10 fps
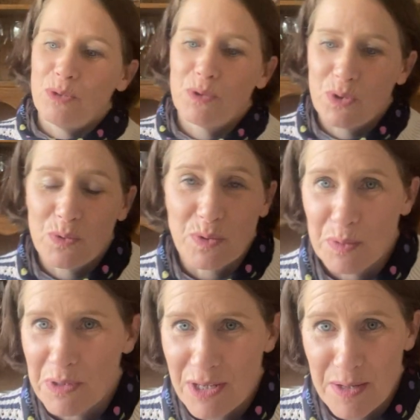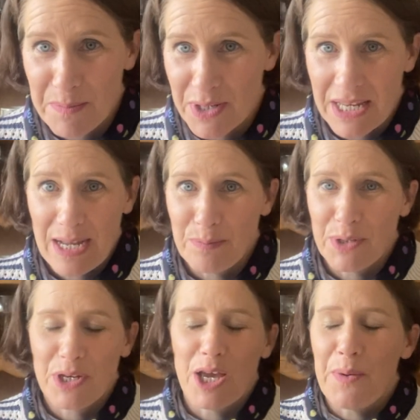You would have thought I would have learnt by now, but
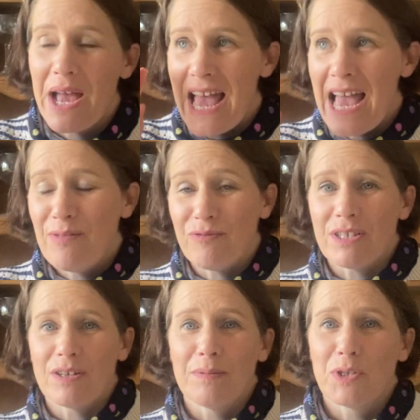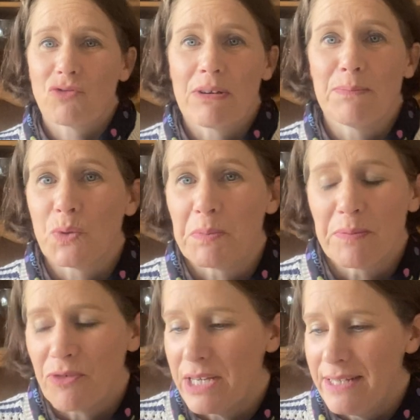no, every time it scrambles my
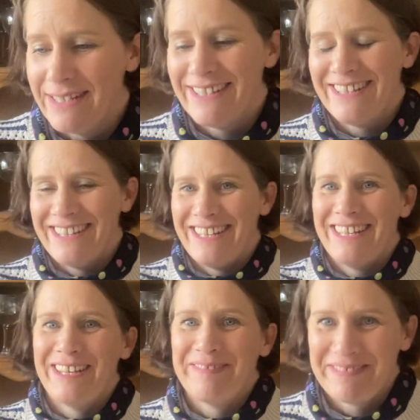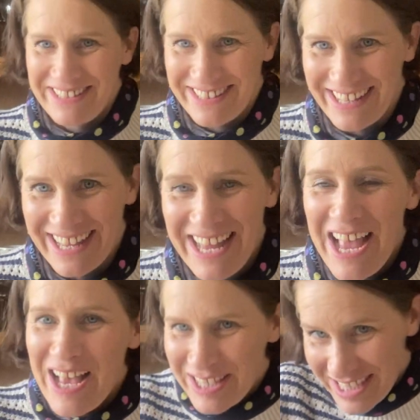brain. And I'm just there
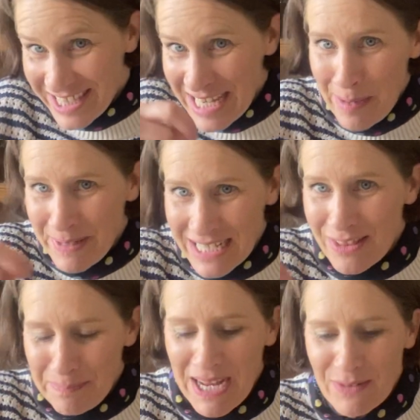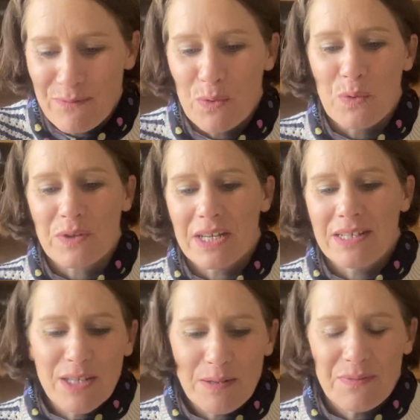stabbing it back and forth,
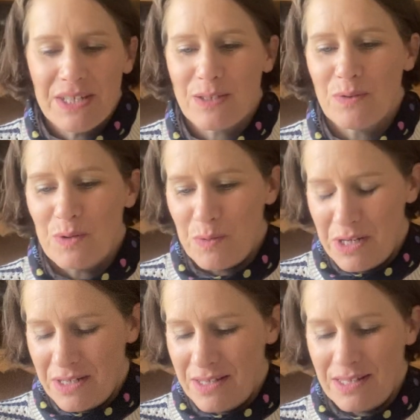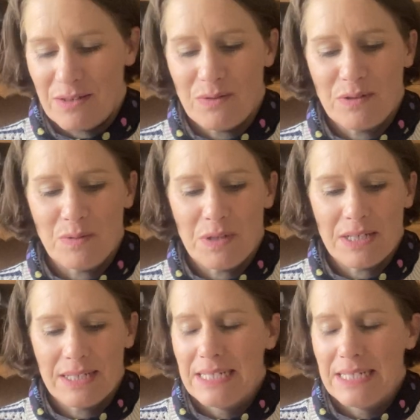going, no, that's not going to work, no, that's not going to work.